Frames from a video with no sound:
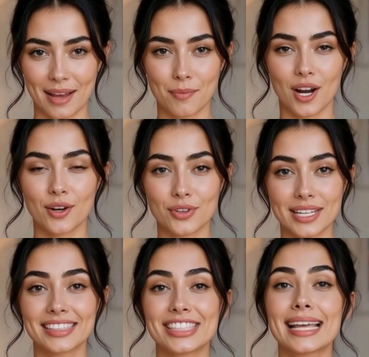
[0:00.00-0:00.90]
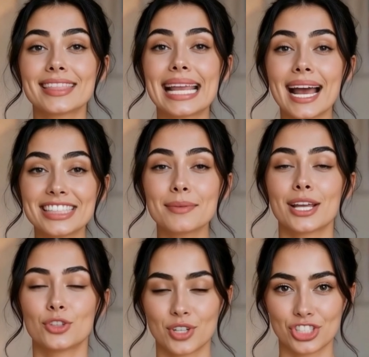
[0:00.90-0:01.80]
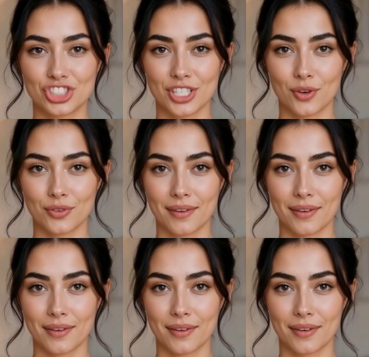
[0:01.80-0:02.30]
model and set the aspect ratio,